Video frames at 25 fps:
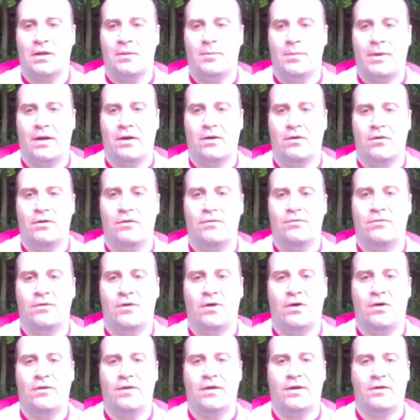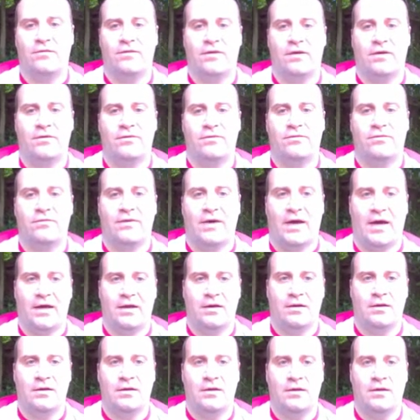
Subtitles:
By early fall, they are very fat.